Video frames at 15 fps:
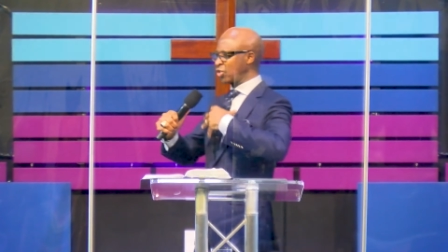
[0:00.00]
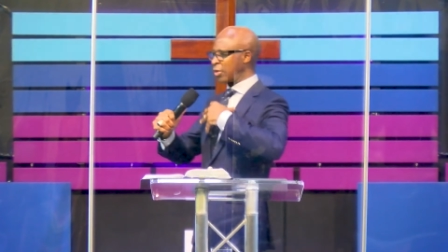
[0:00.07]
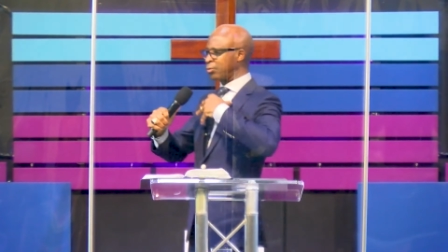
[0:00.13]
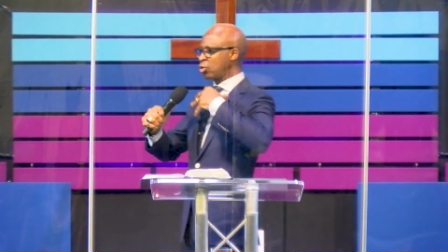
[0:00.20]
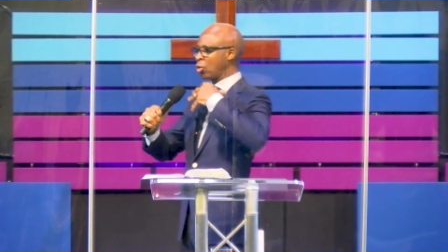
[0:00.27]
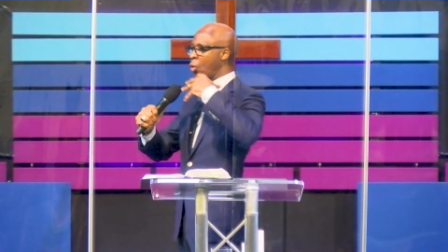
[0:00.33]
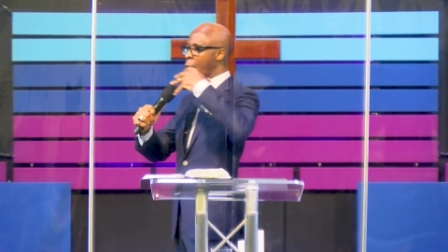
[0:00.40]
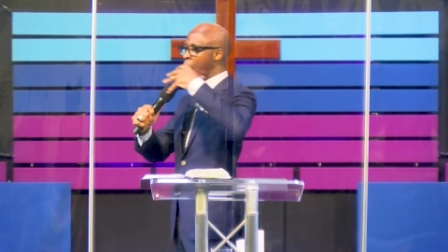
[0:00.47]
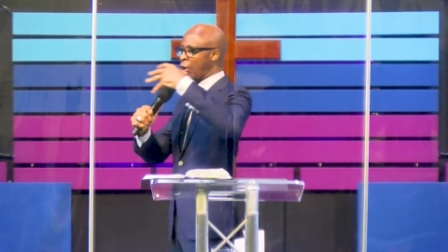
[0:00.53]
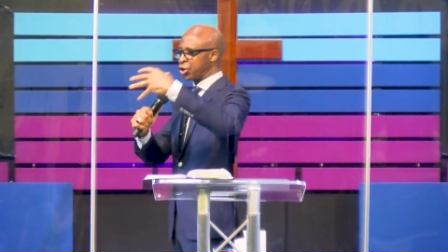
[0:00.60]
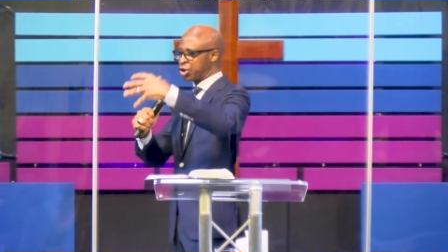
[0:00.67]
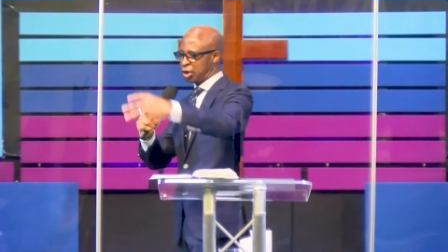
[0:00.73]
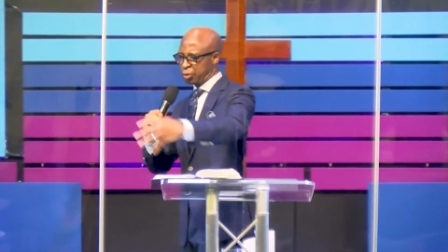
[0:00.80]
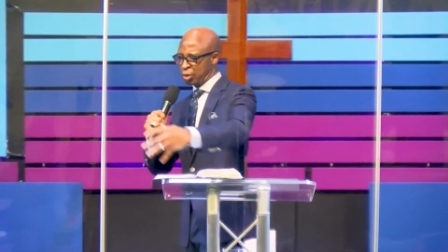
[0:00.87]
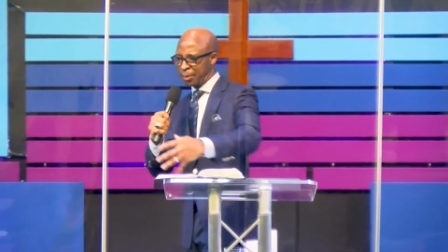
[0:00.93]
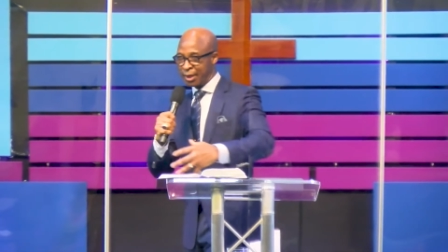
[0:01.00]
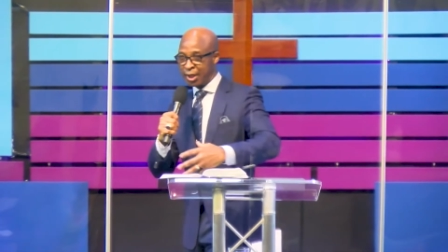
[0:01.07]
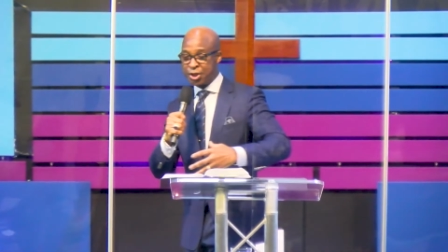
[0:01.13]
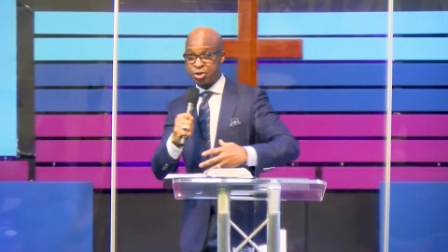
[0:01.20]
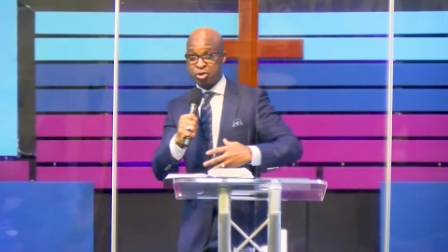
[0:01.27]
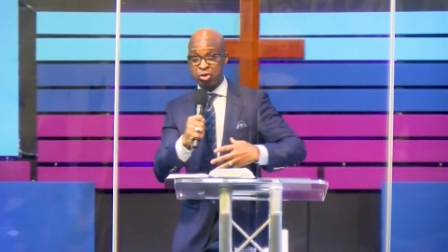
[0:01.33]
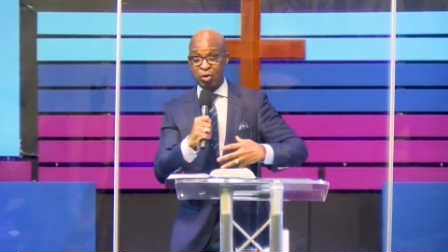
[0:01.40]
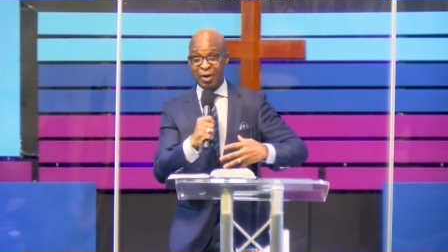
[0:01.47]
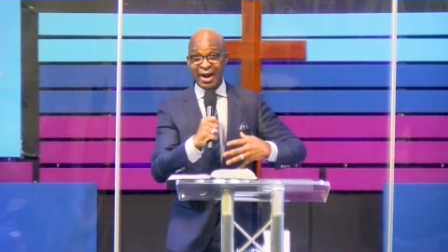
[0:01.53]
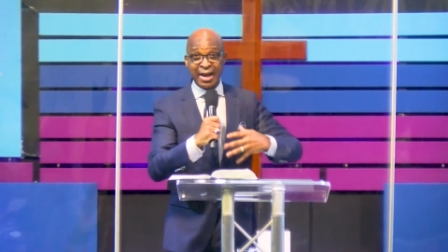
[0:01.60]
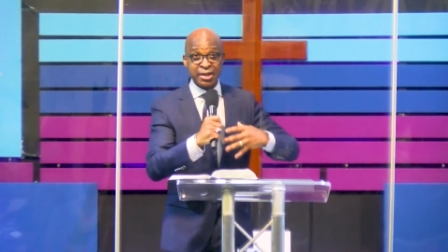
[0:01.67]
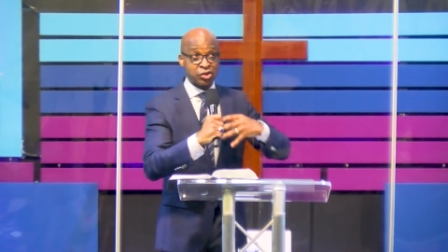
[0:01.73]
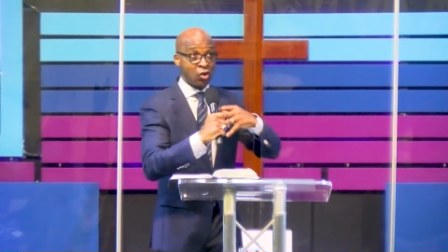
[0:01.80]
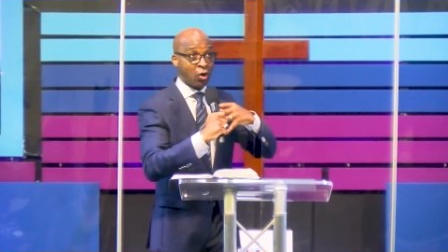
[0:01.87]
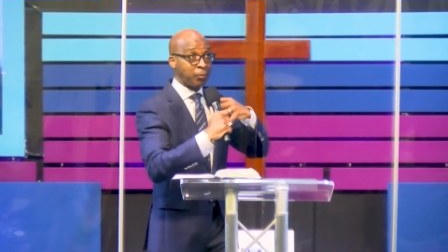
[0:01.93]
up to worship, you begin to
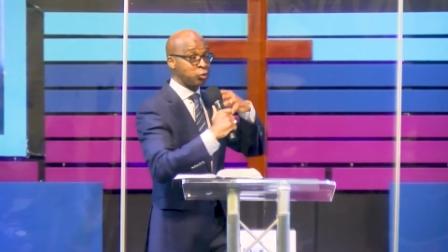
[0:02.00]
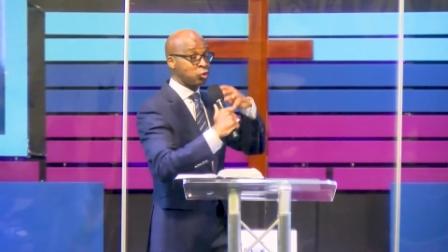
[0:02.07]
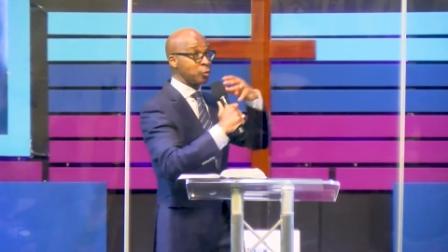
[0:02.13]
rise up to